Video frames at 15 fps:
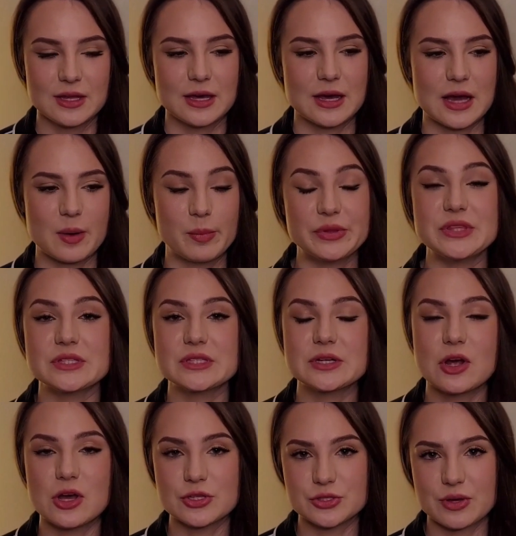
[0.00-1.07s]
But this can
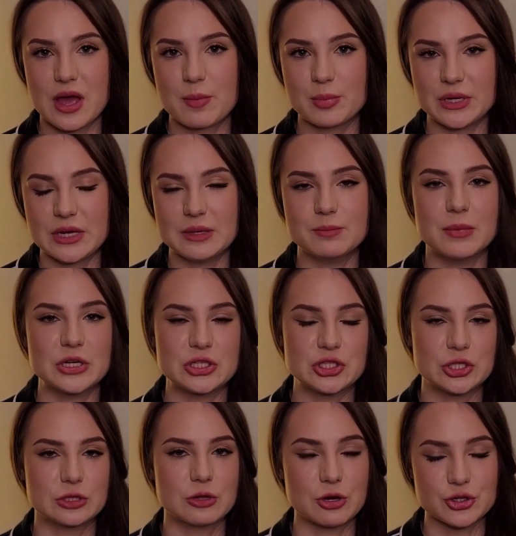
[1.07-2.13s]
also happen in
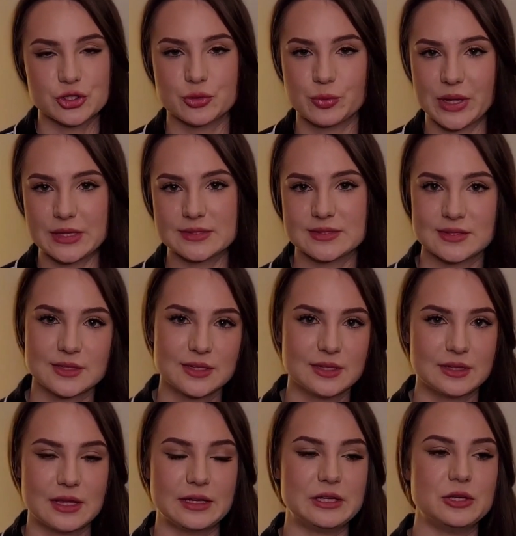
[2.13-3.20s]
much larger ways.
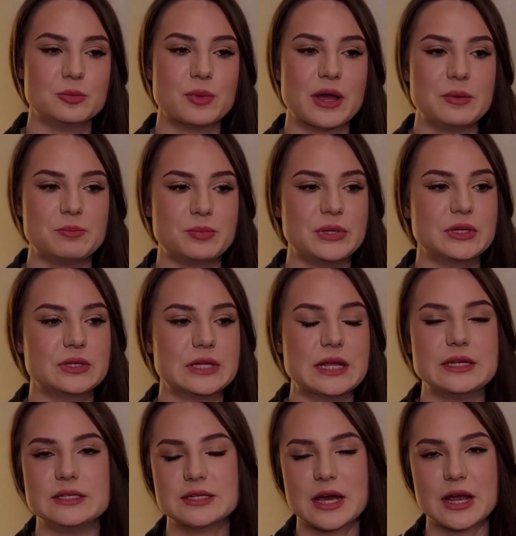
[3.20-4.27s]
Like you might build
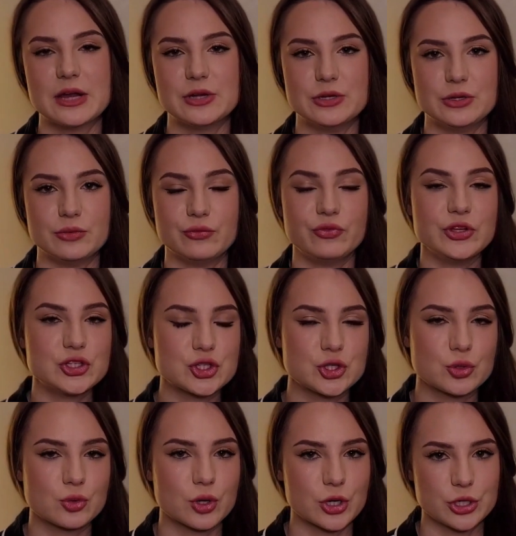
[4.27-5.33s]
an entire new
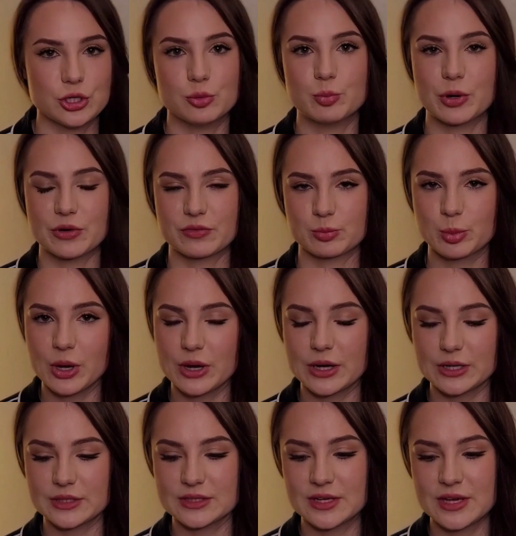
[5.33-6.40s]
feature or a new part of a
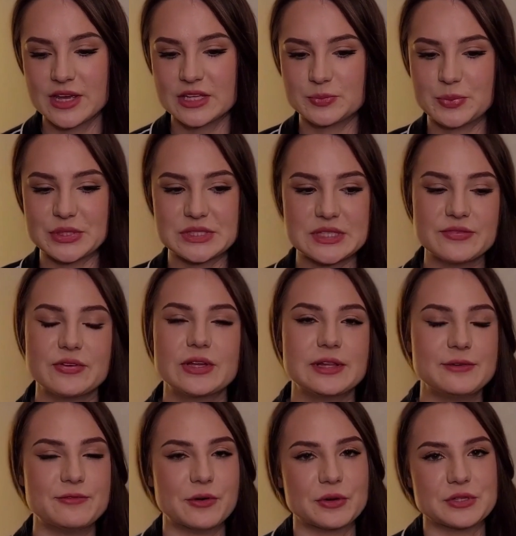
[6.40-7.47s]
product,
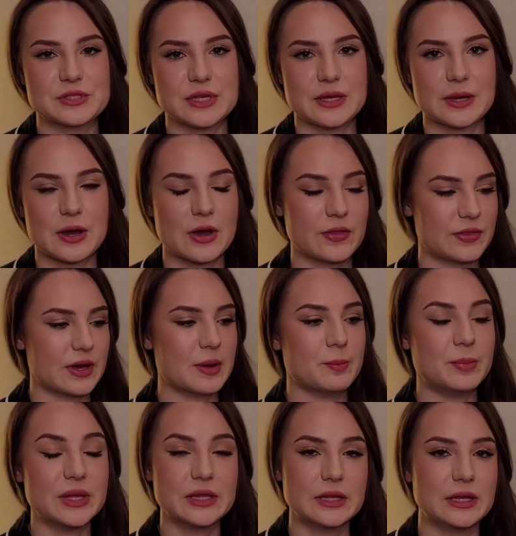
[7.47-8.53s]
specifically focusing on the
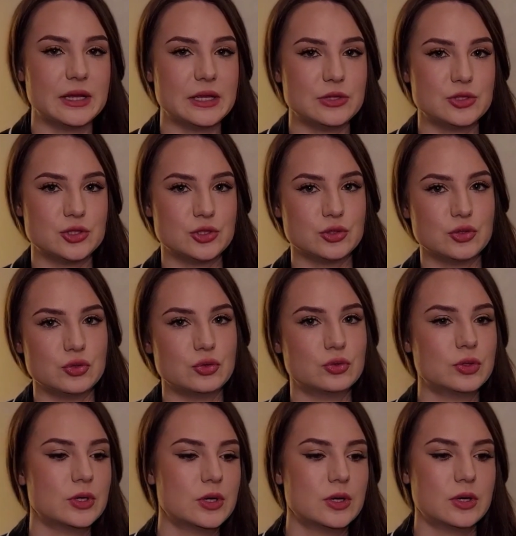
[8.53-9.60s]
ability
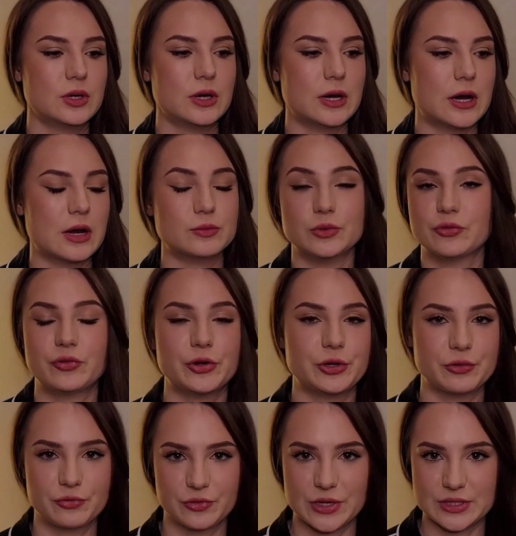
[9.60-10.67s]
to refer
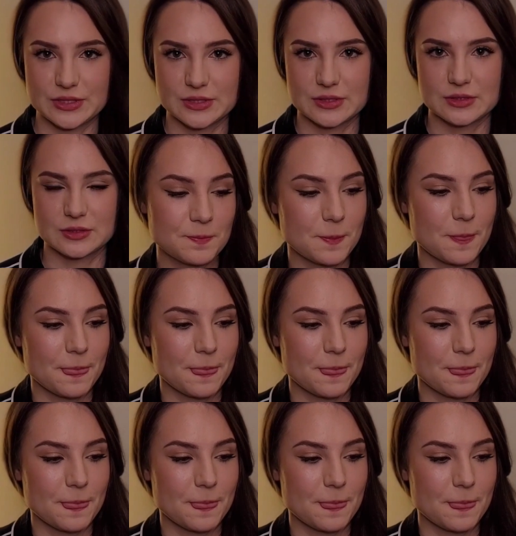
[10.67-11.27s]
your friends.